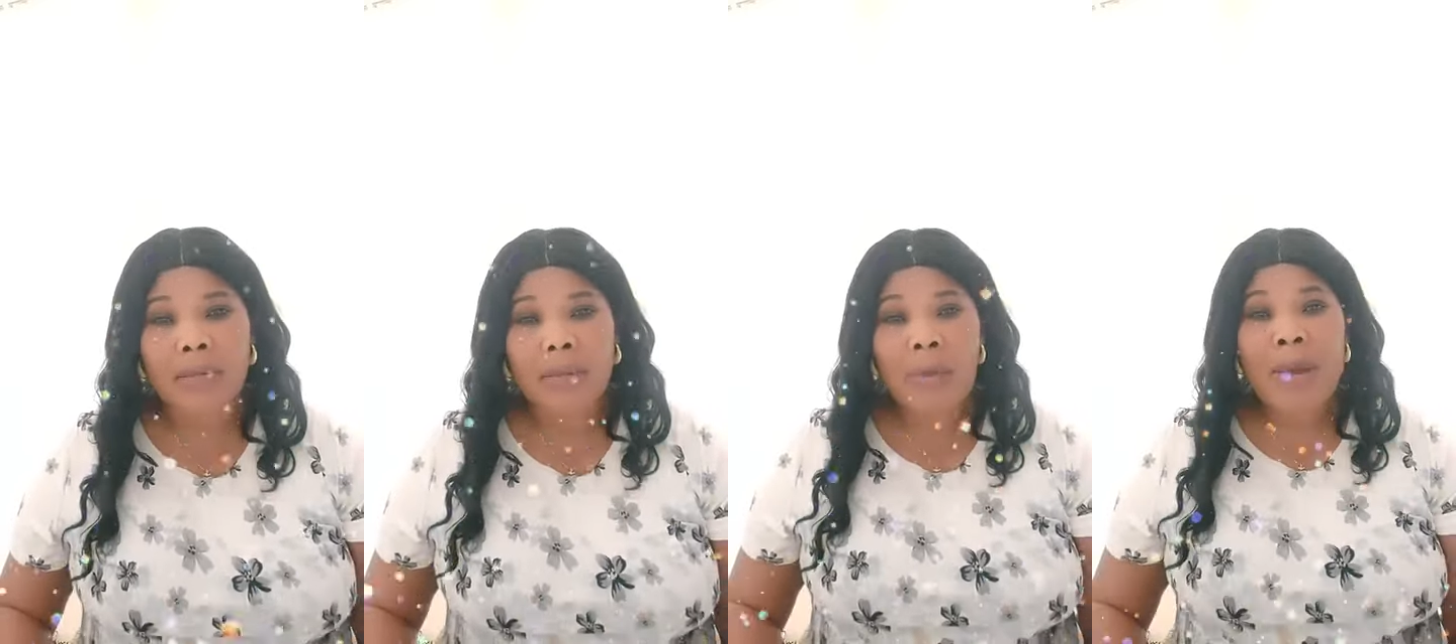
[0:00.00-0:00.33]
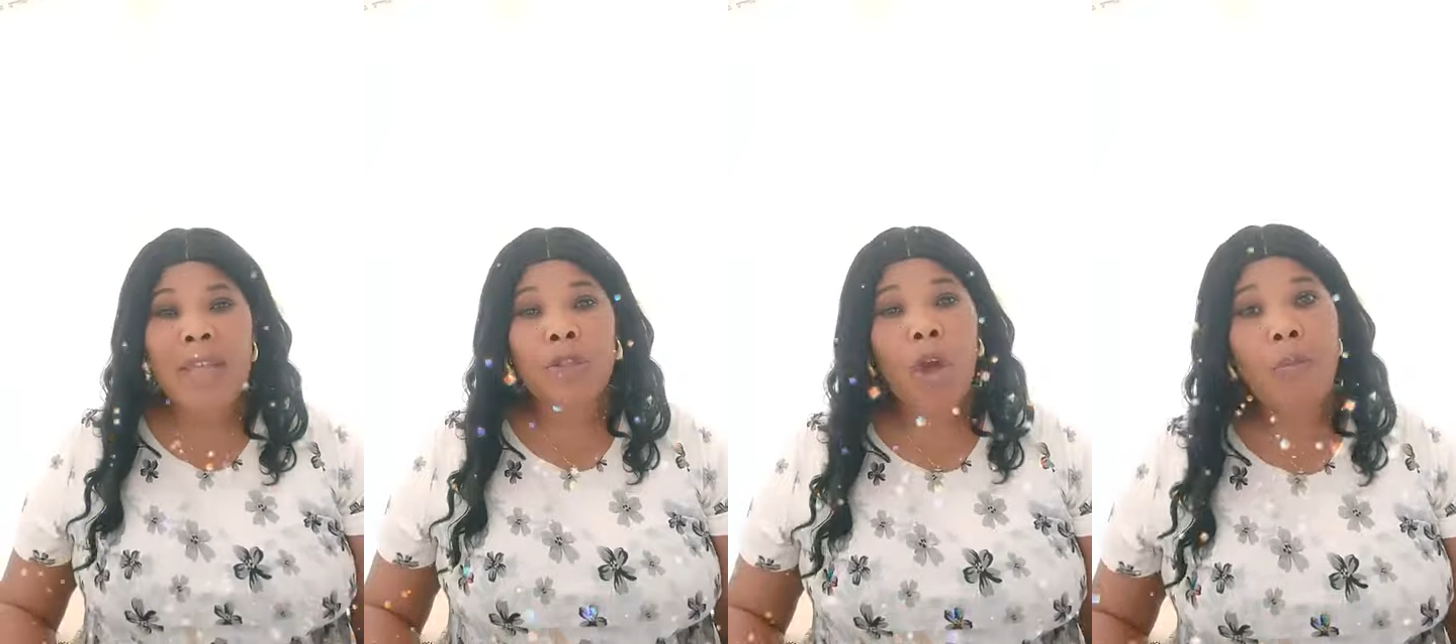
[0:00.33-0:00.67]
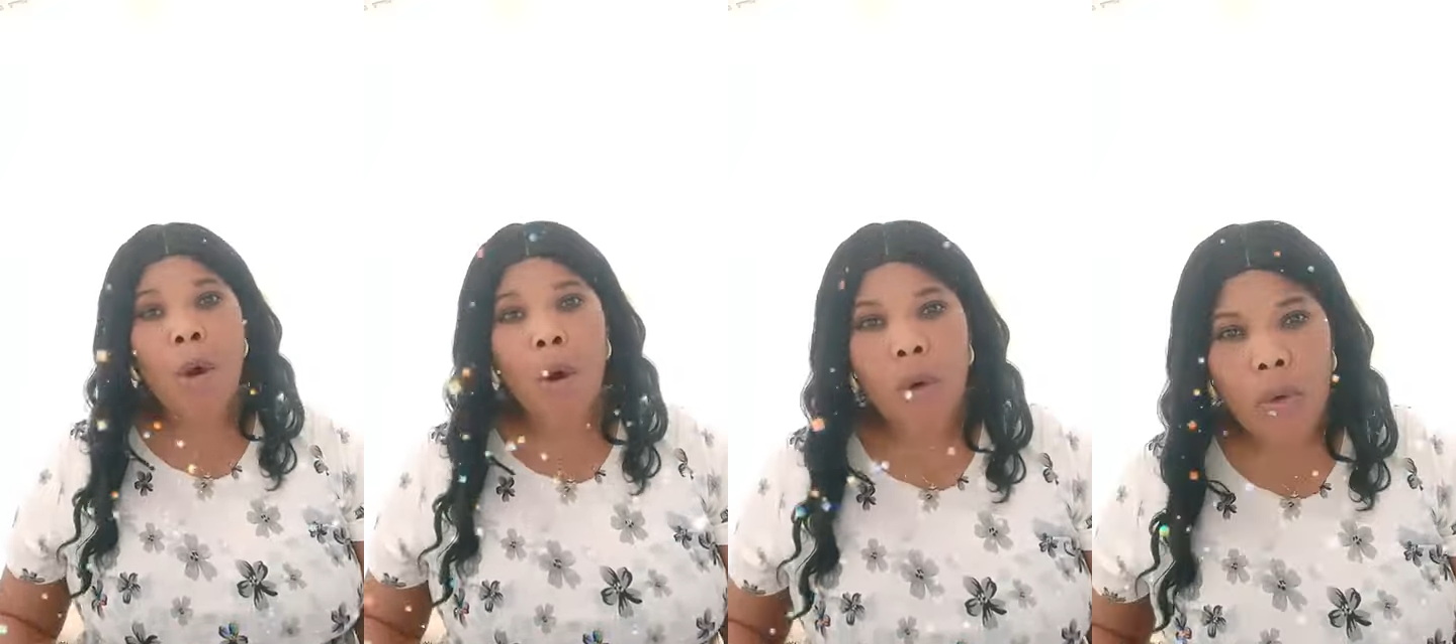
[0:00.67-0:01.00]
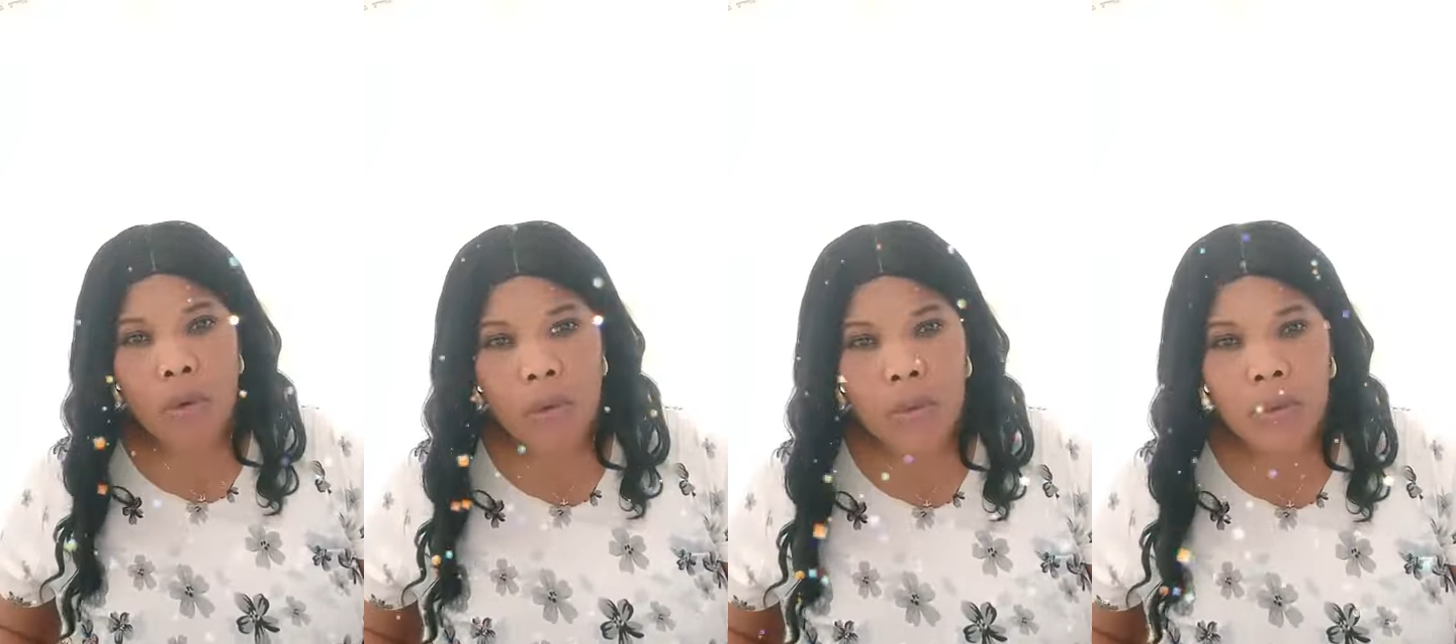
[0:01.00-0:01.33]
He pardon
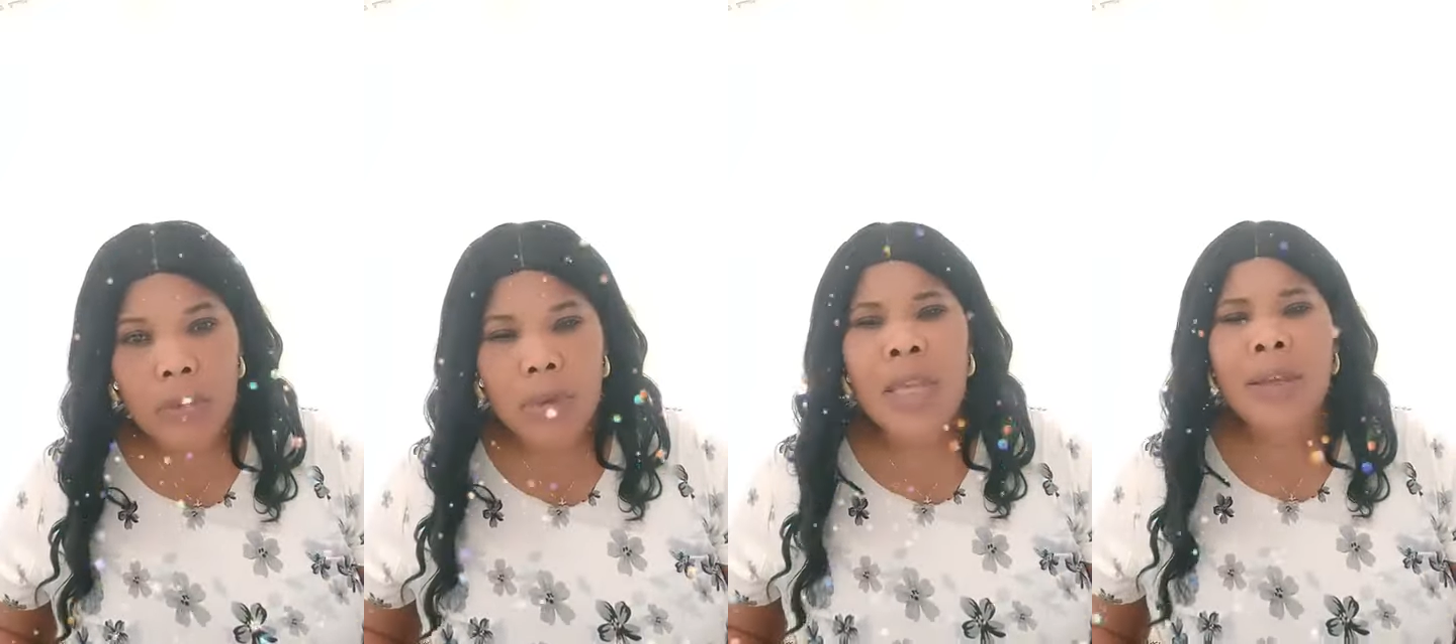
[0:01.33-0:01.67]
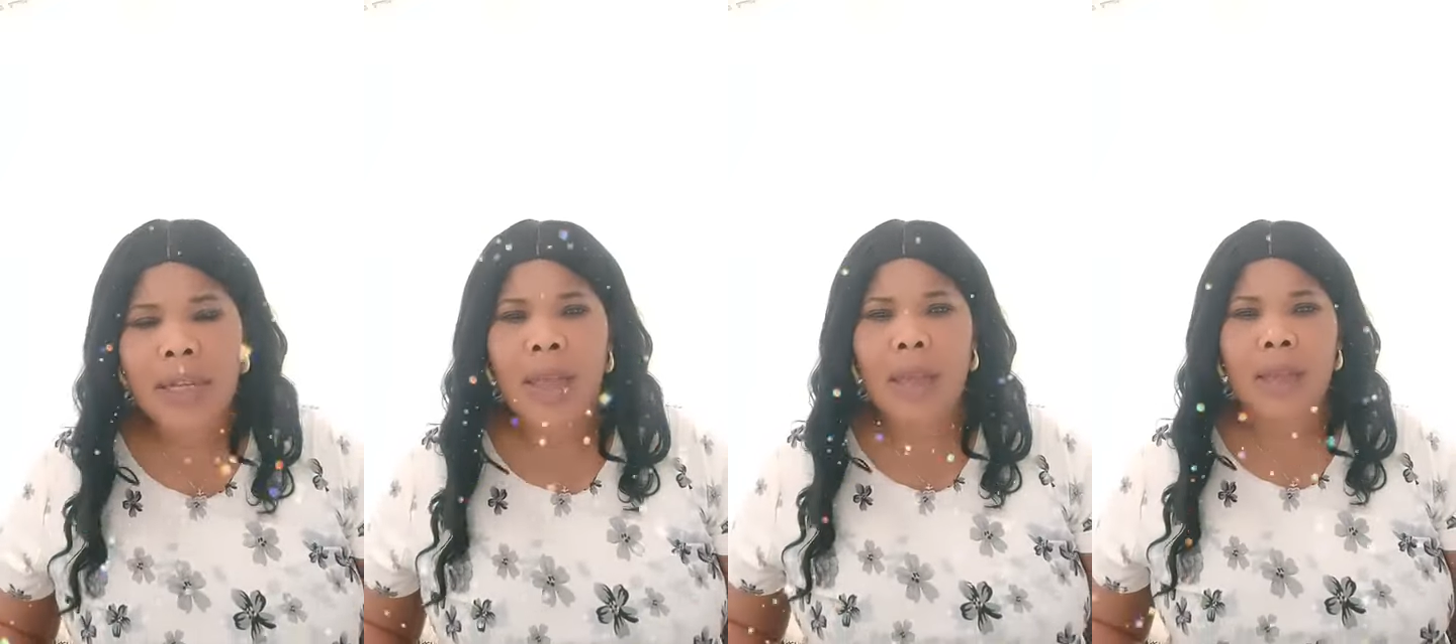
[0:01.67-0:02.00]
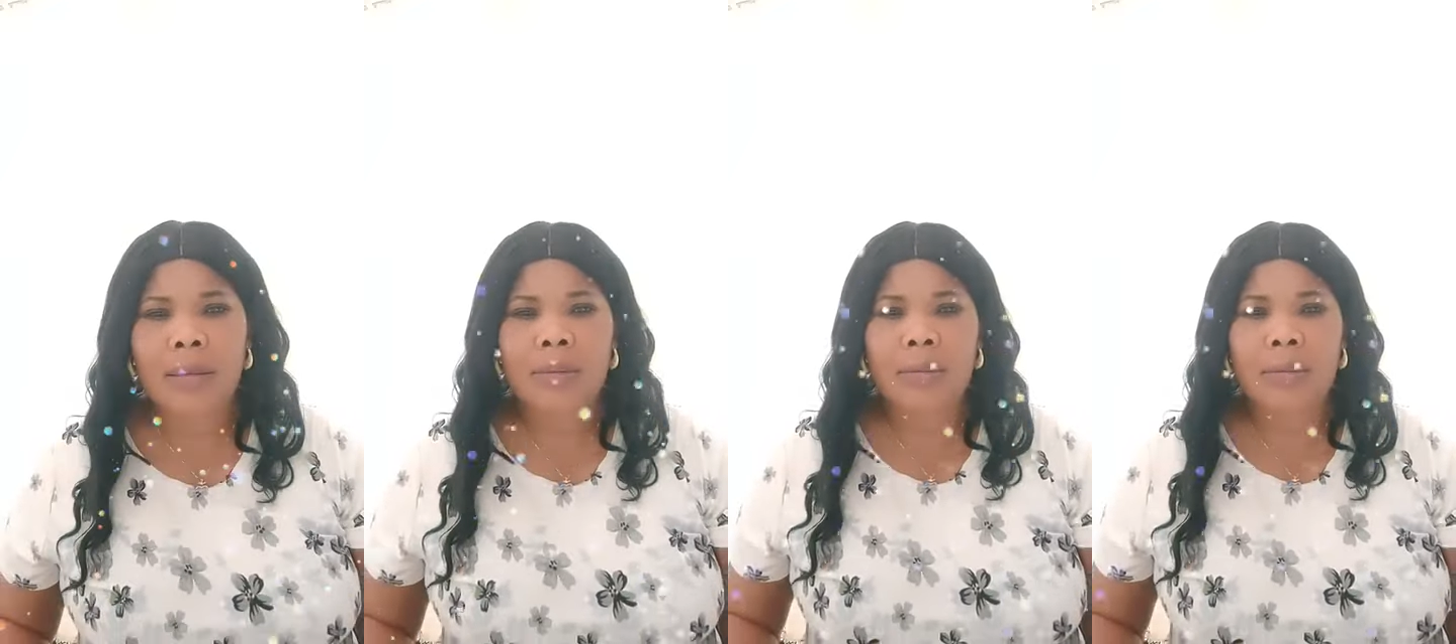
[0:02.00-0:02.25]
mo, he greet her.